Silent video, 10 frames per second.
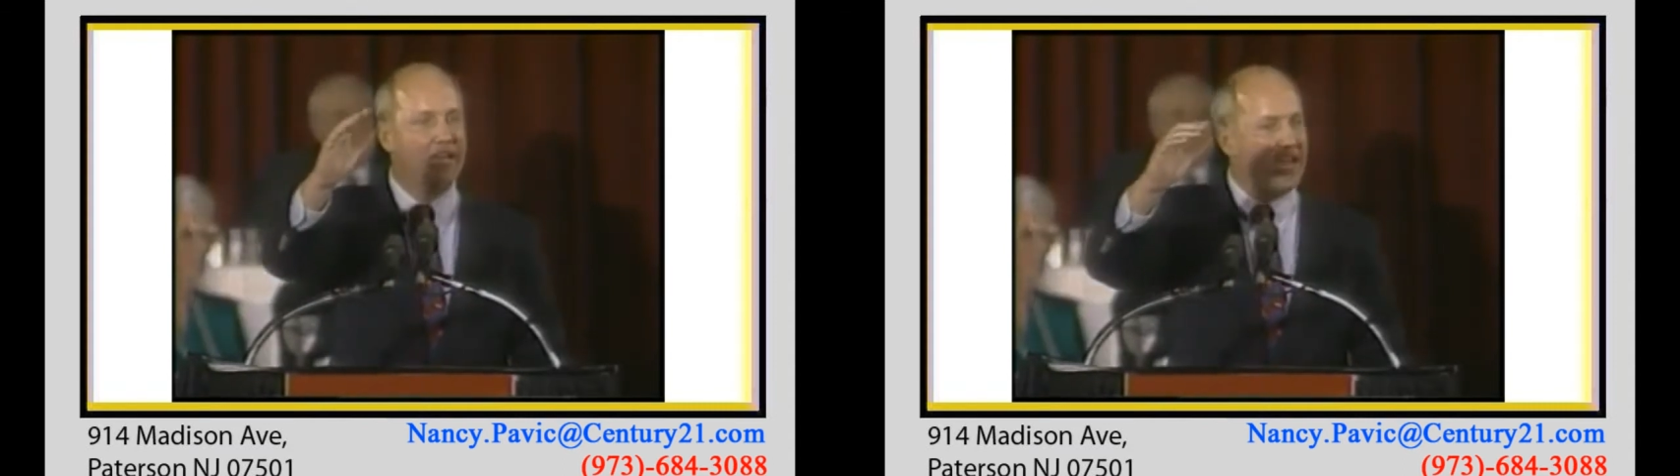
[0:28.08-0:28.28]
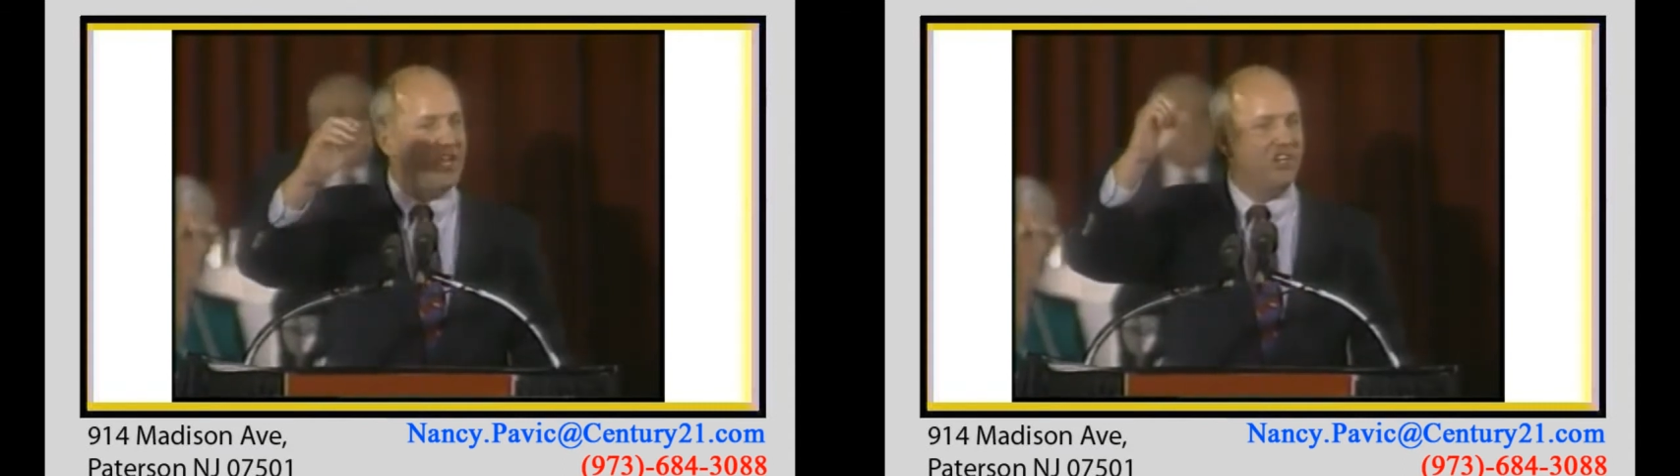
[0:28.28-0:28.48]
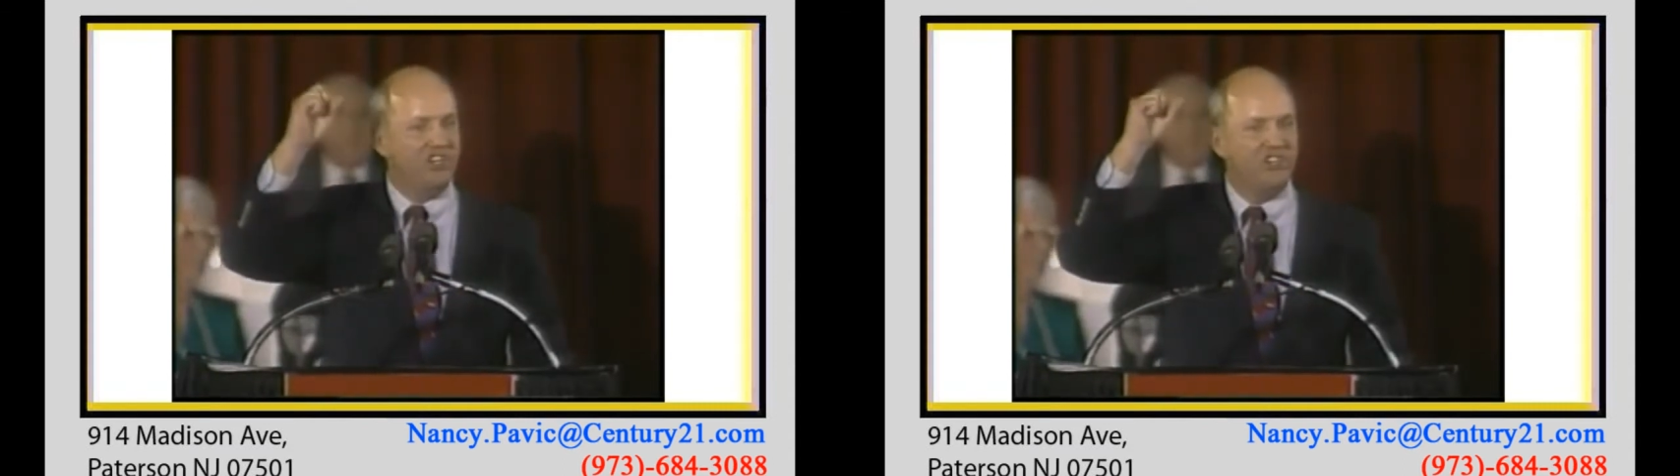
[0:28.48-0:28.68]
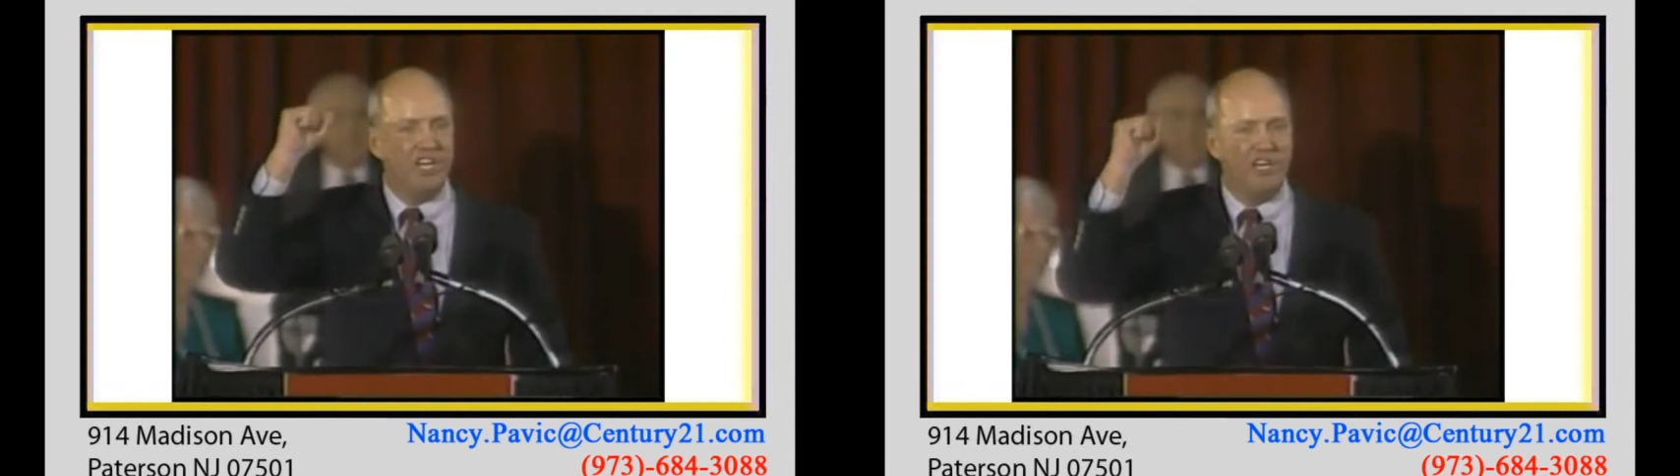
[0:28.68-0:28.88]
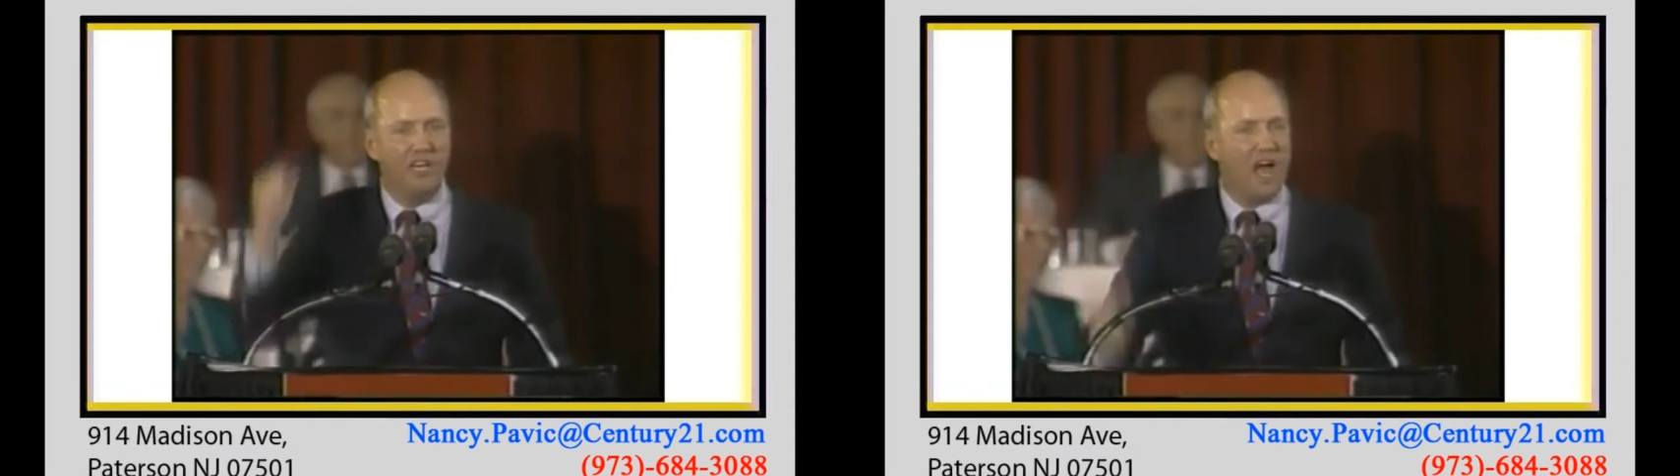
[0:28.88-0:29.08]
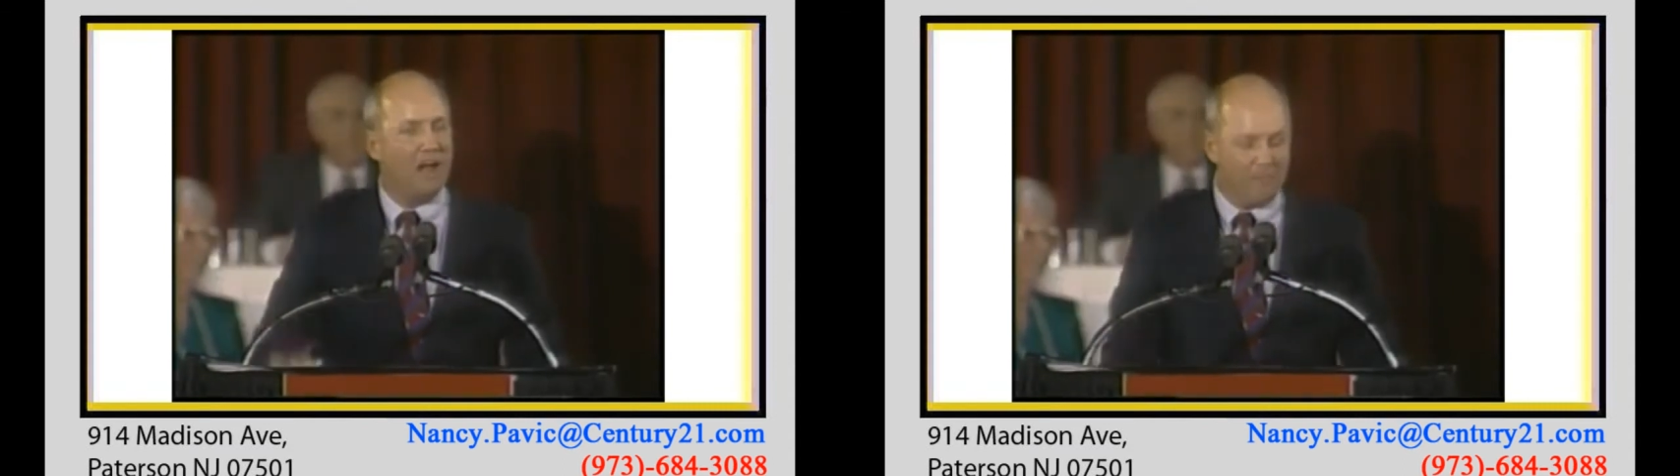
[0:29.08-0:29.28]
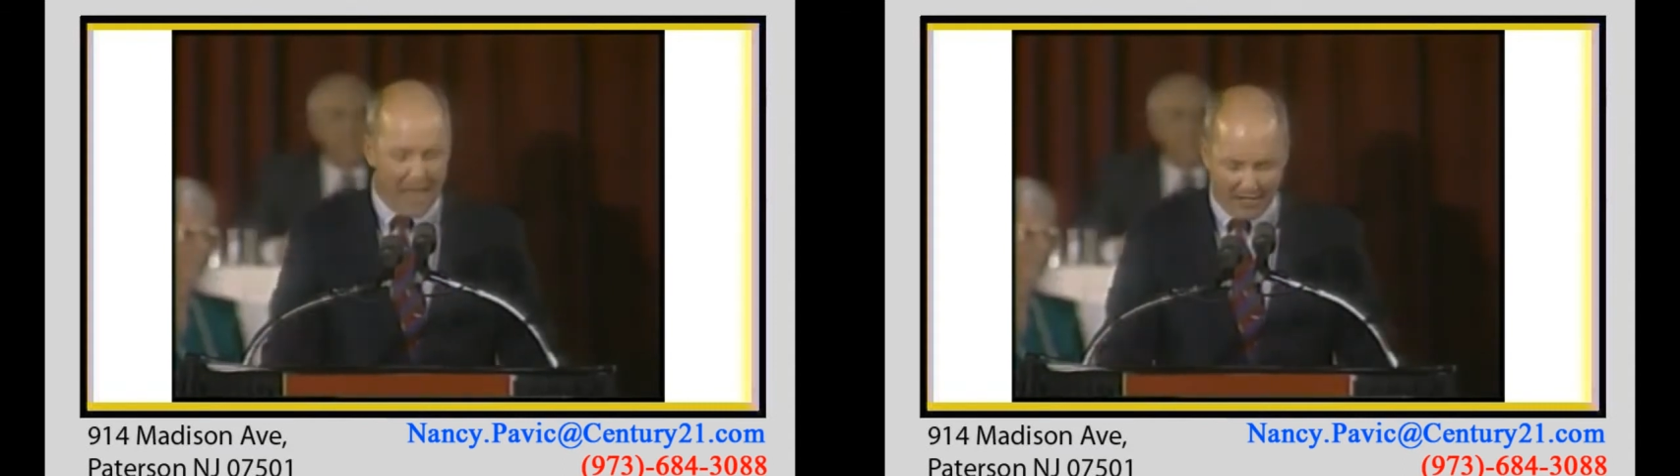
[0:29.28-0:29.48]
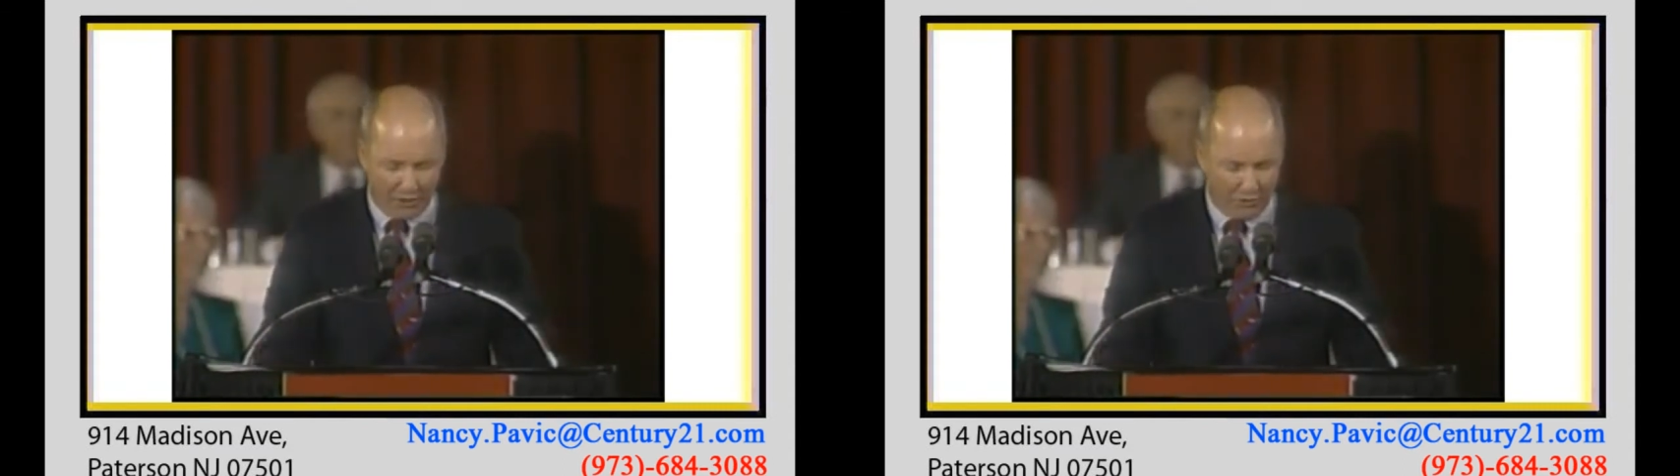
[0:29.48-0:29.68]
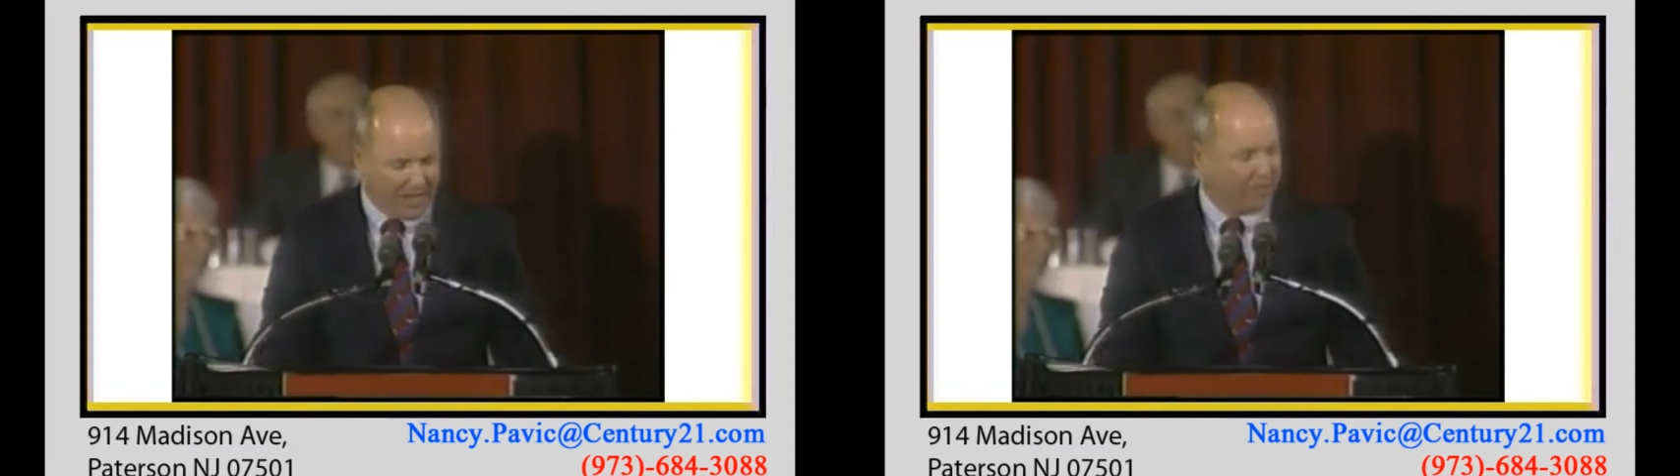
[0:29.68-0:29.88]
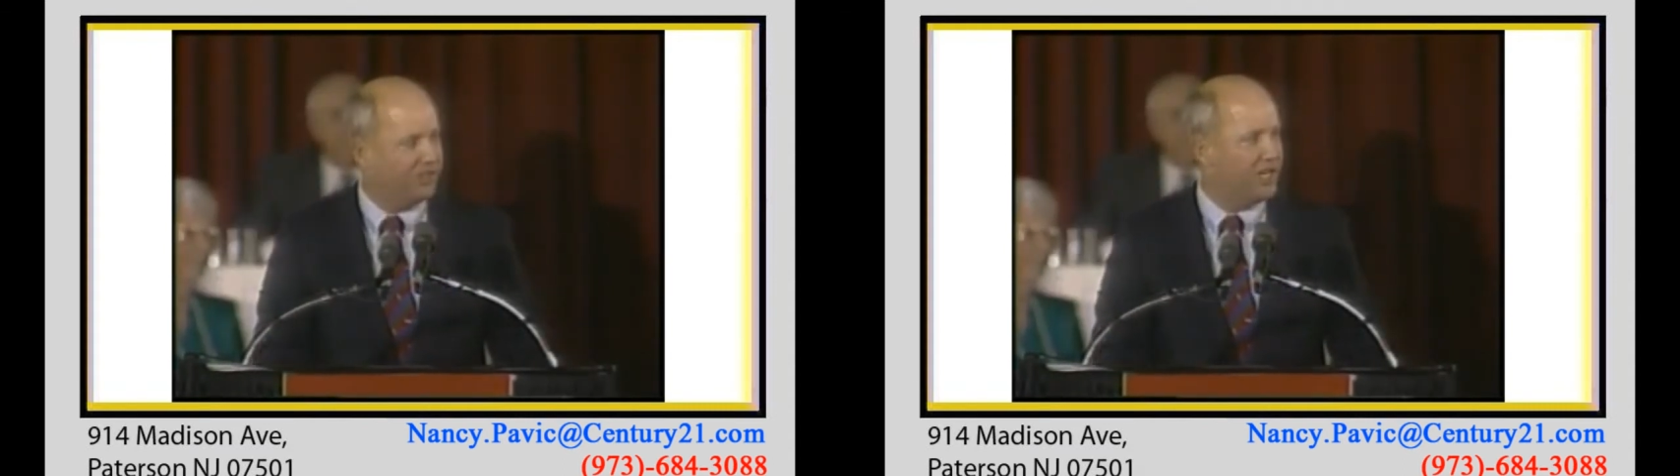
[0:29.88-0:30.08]
and you just get knocked back to
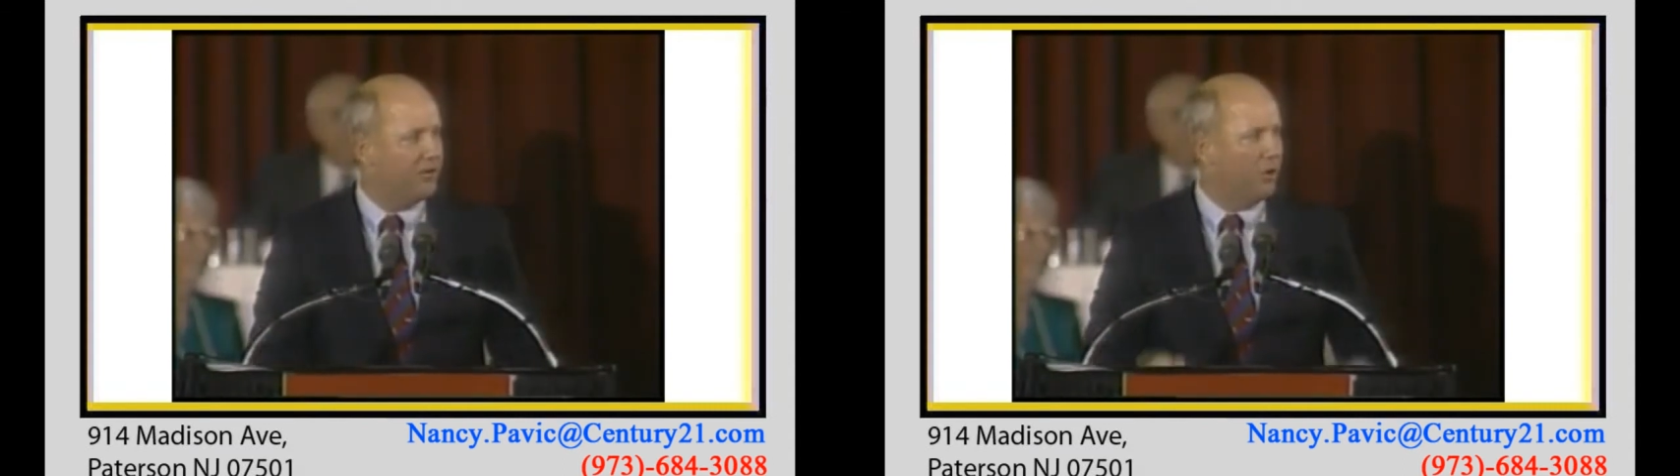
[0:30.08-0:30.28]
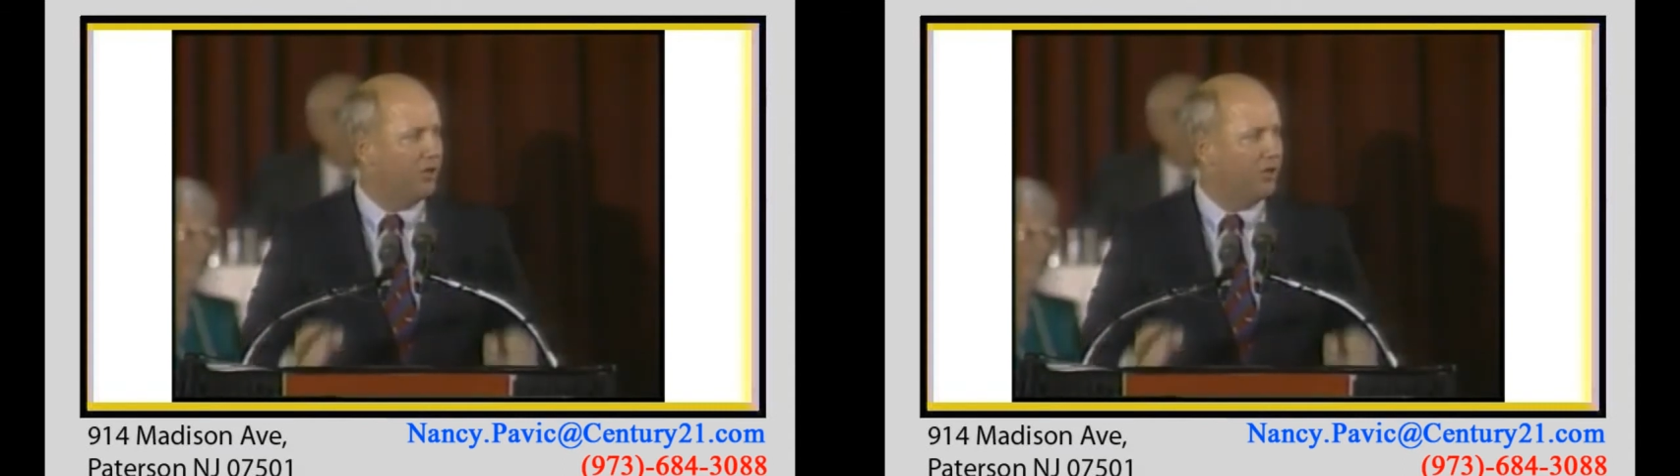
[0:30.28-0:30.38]
ground zero,